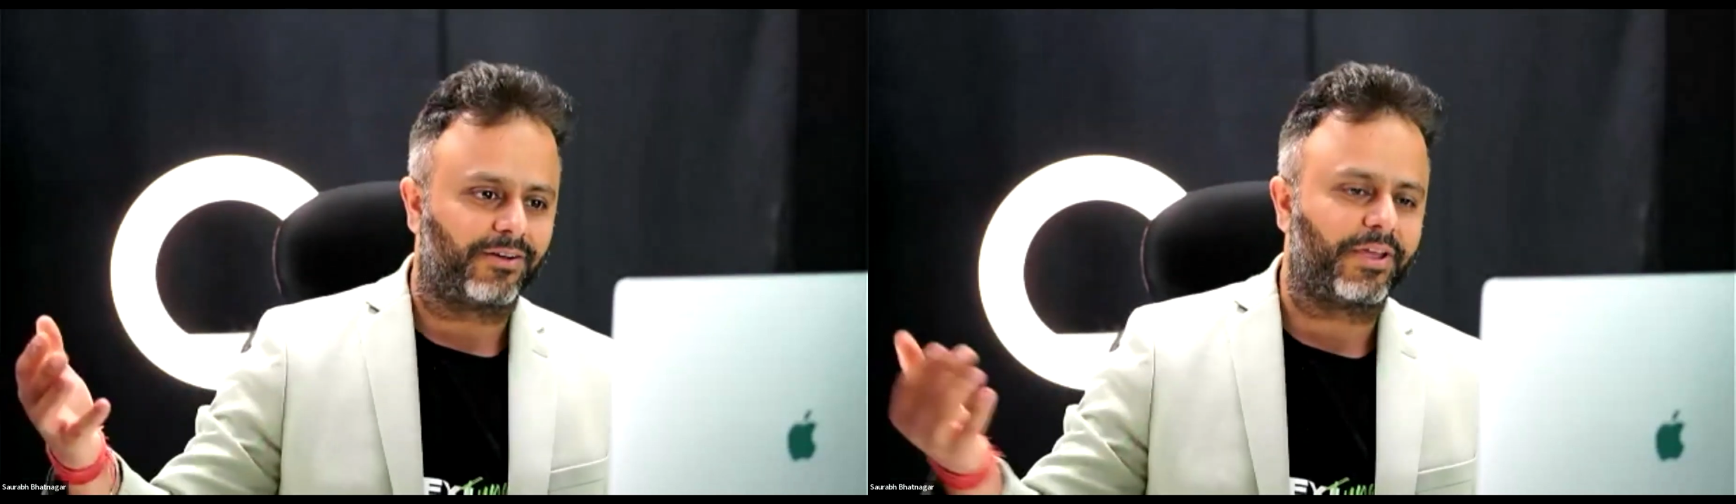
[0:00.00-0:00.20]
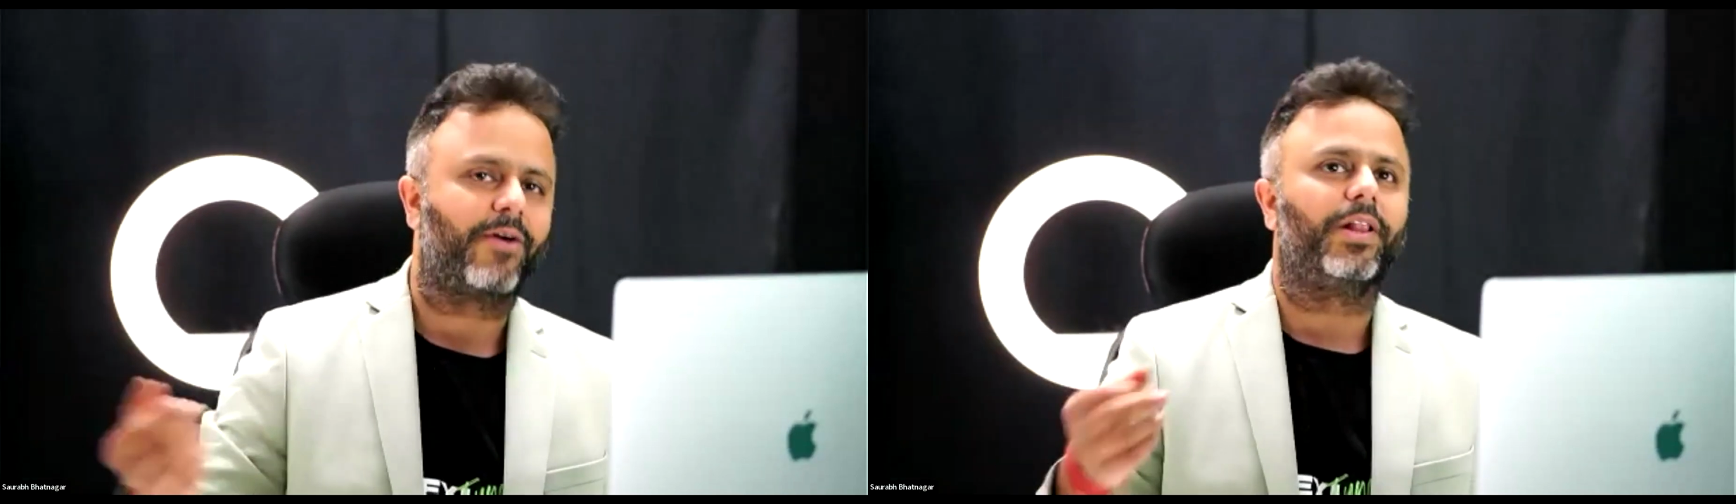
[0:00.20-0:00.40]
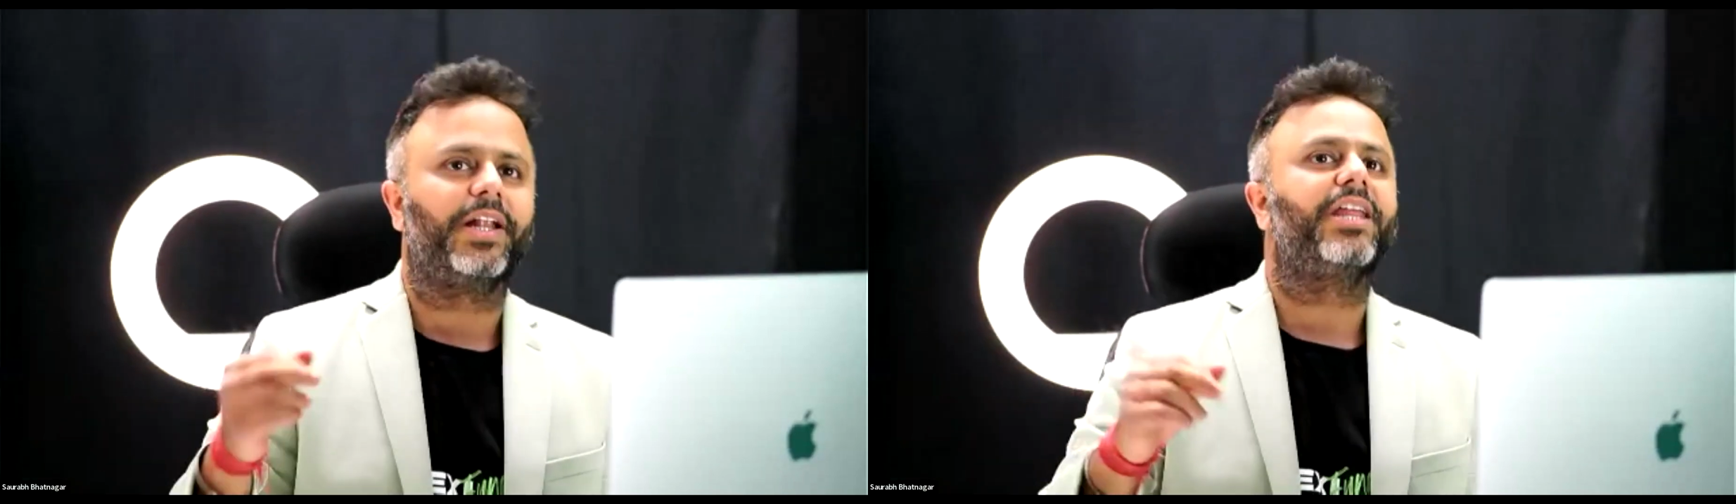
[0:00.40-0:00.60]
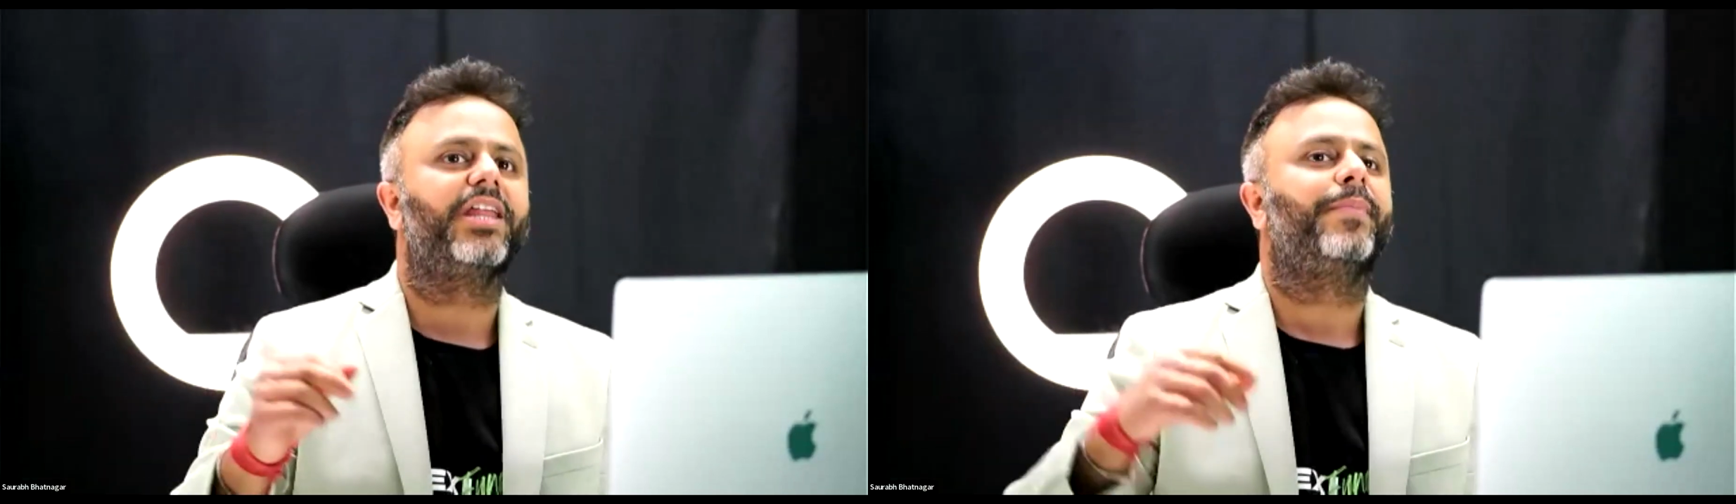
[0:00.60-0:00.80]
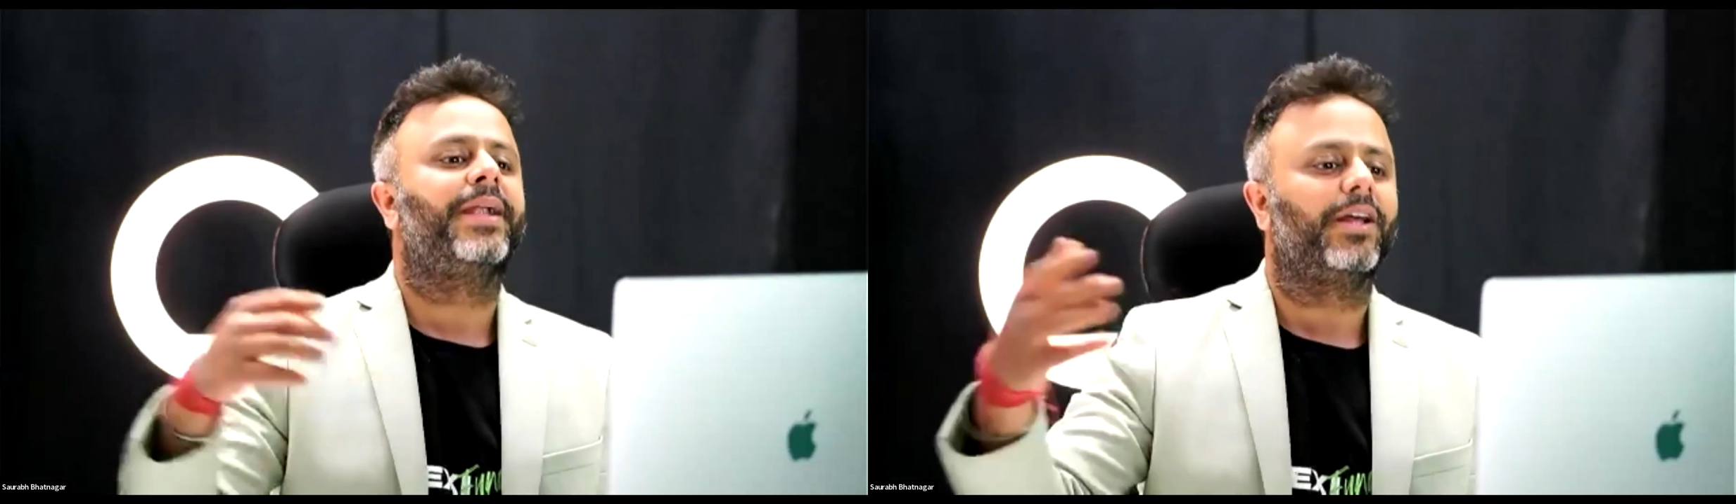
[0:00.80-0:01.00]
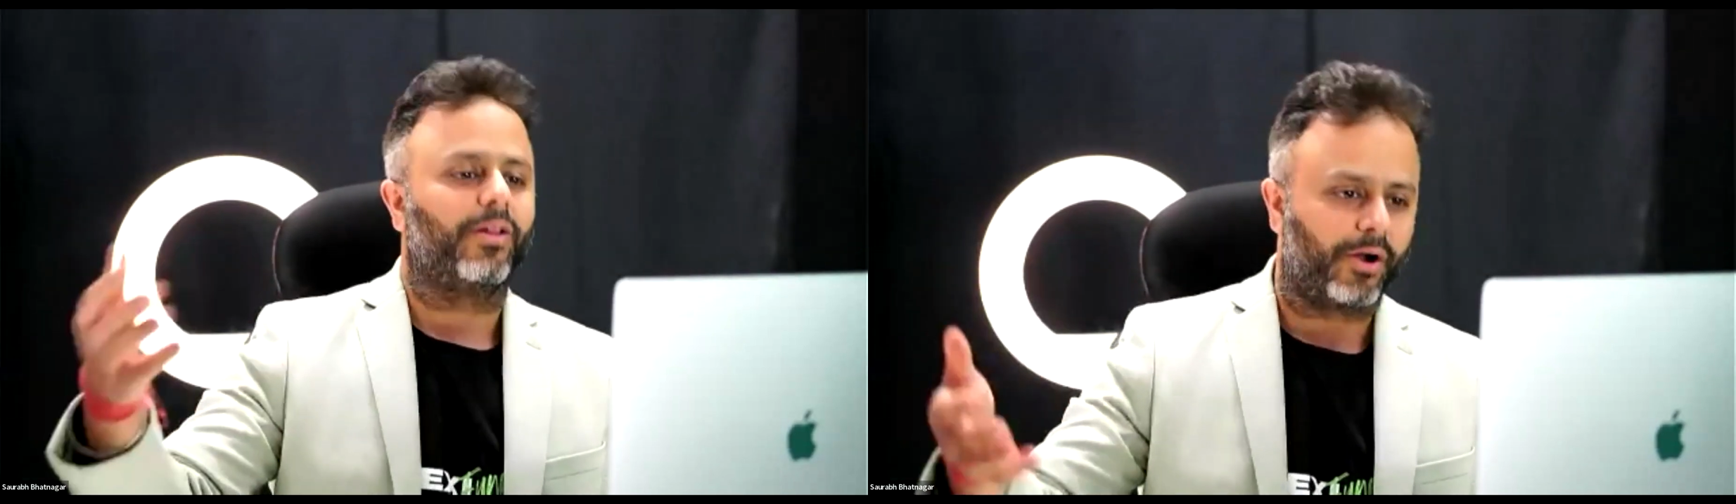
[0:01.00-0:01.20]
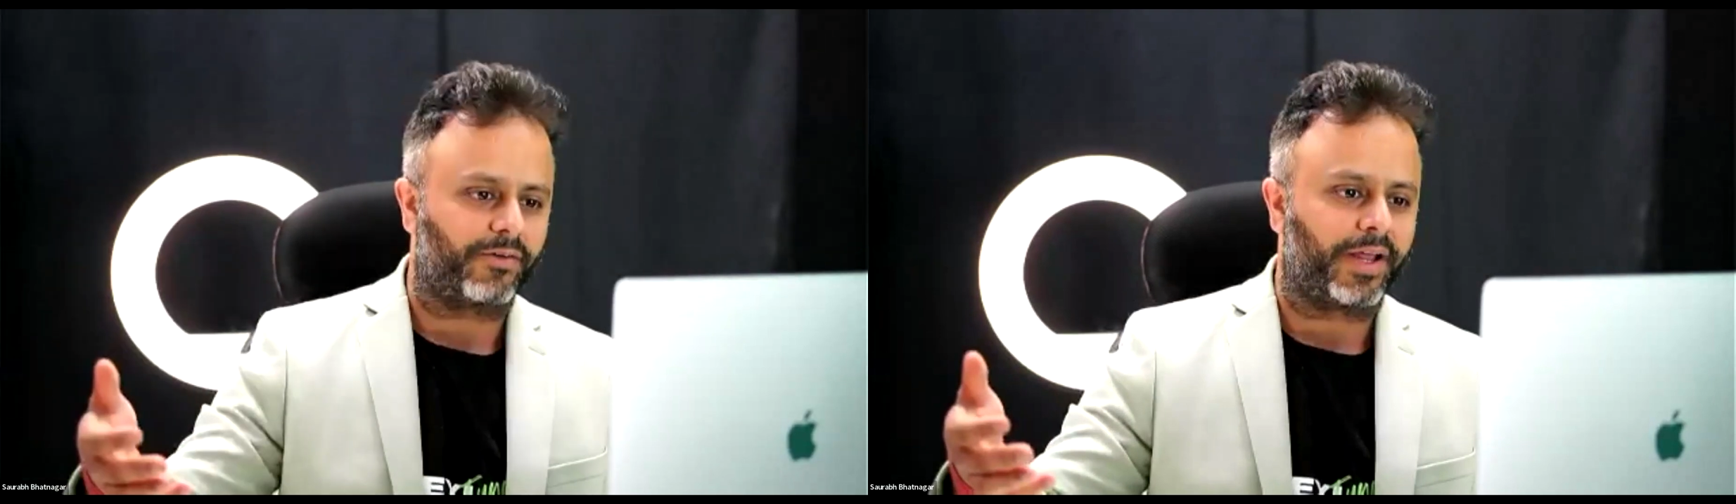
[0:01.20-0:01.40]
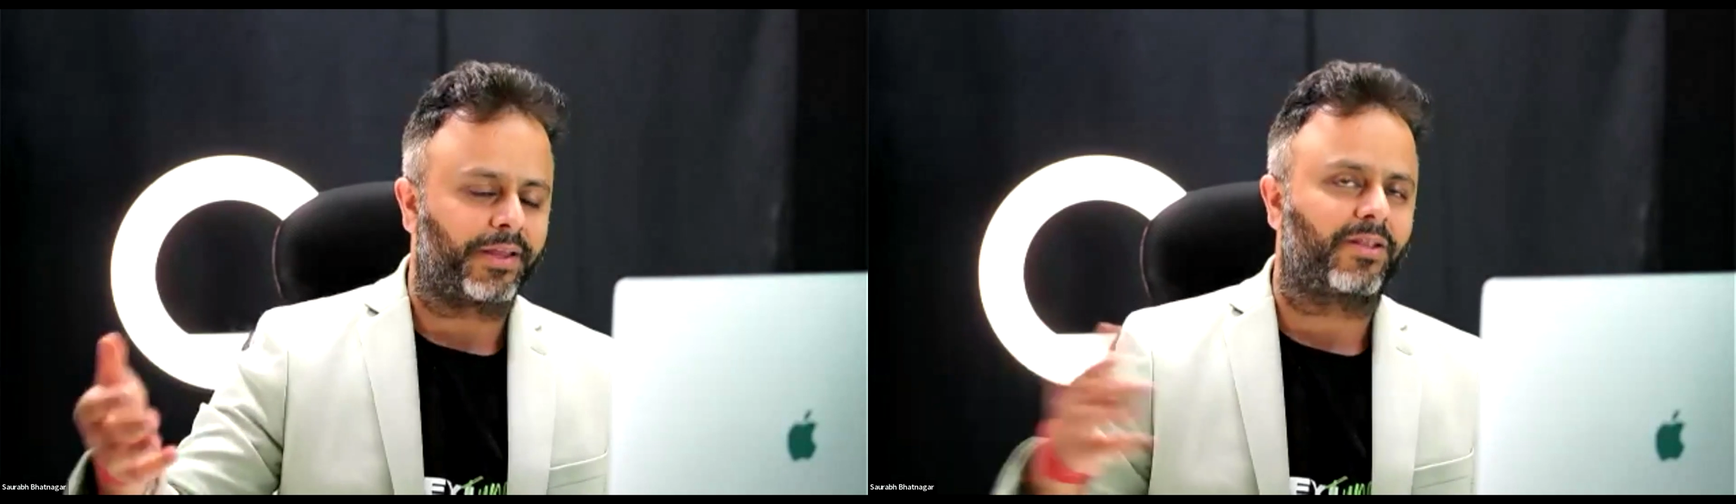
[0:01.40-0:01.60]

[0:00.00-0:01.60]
We have already spent a lot of time.